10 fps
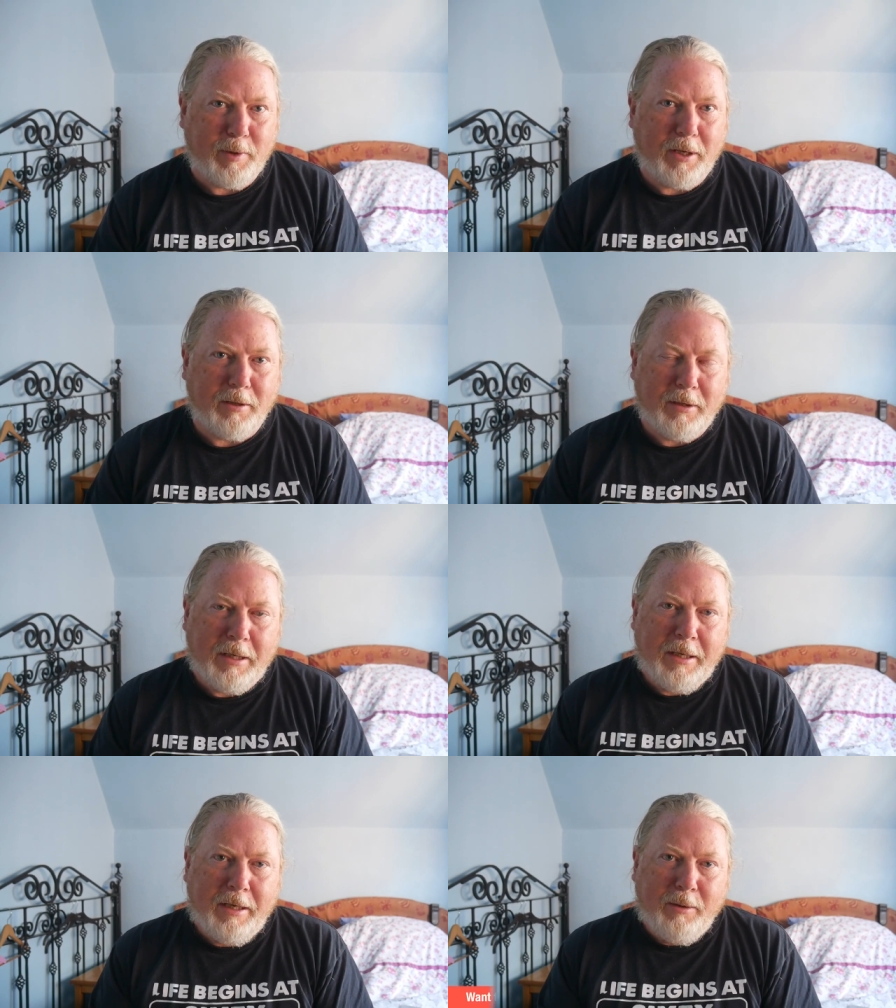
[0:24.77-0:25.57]
But
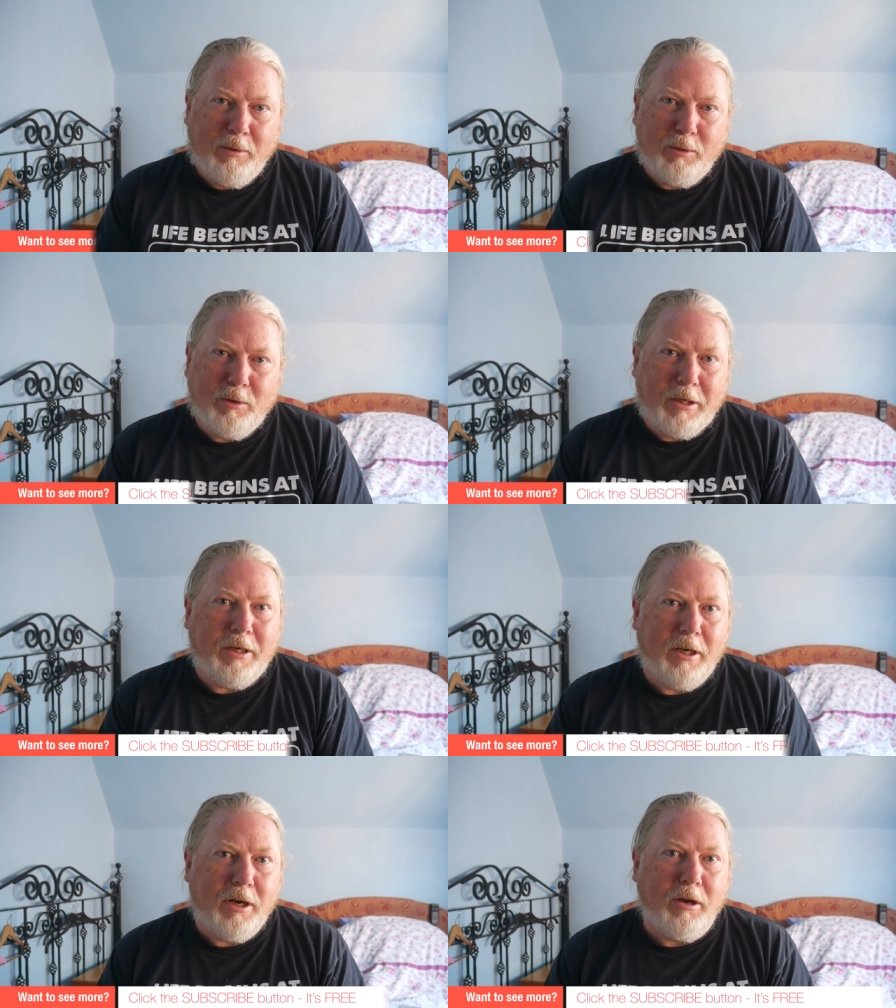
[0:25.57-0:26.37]
what I wanted
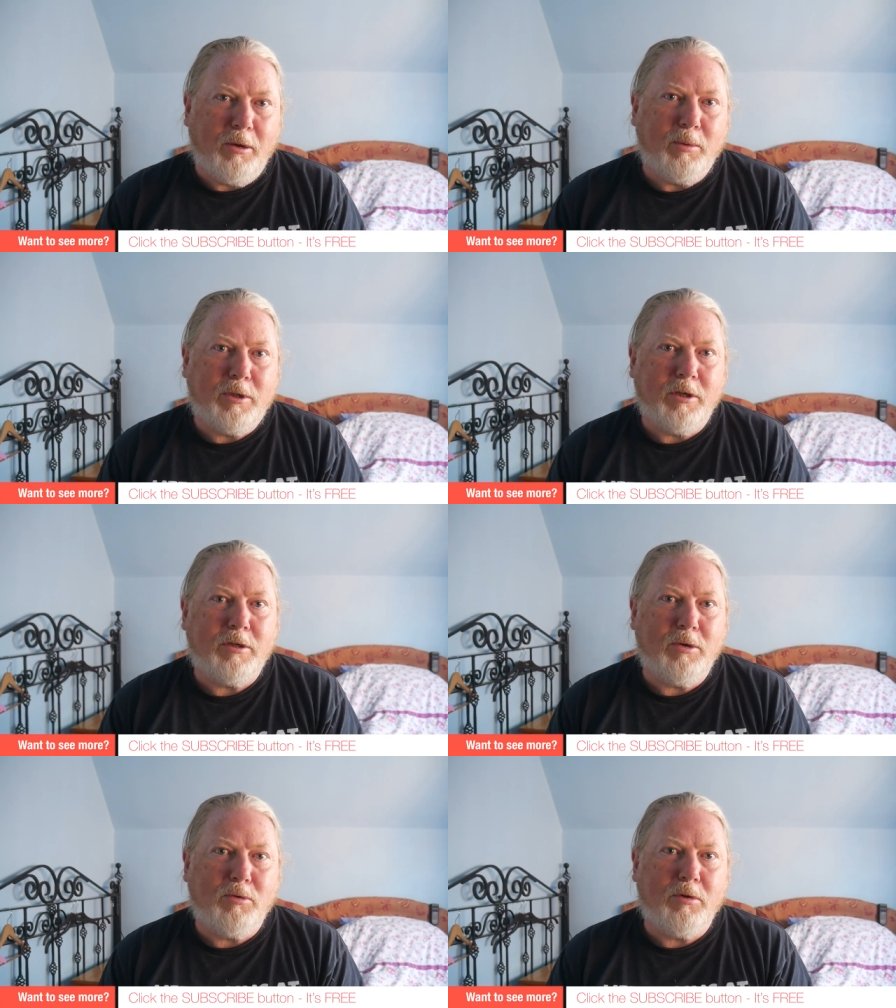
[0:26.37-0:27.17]
to do was
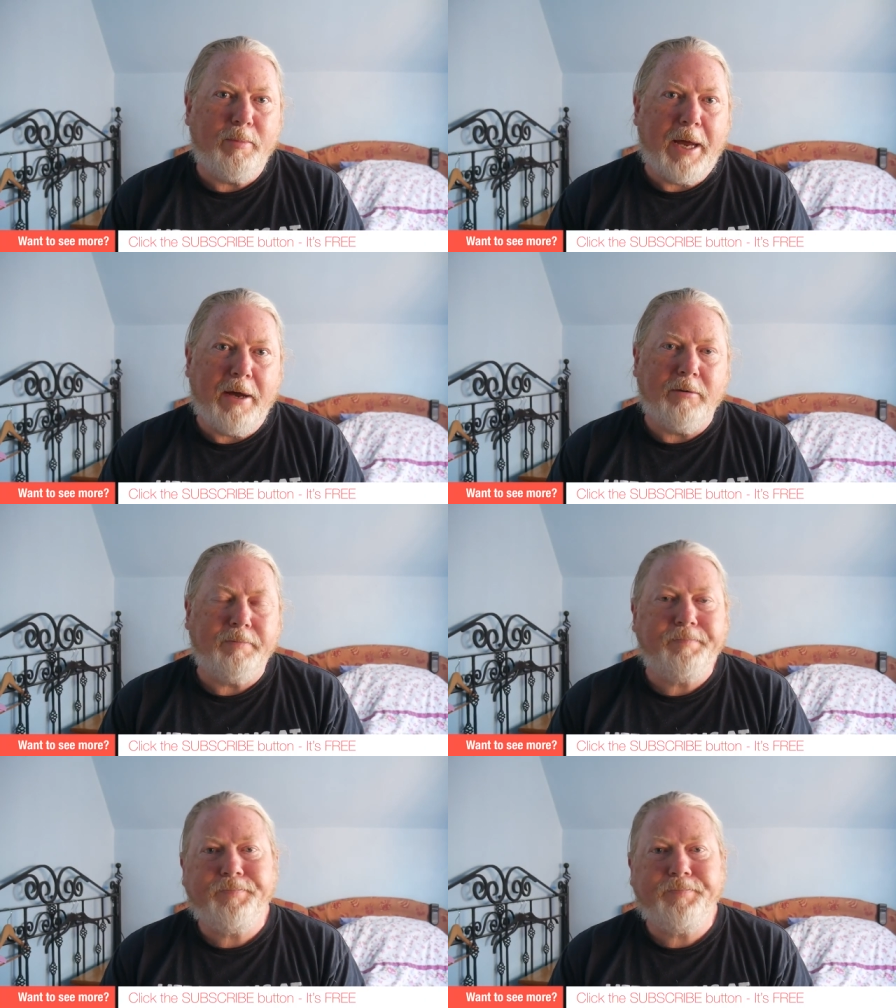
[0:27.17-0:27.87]
just talk about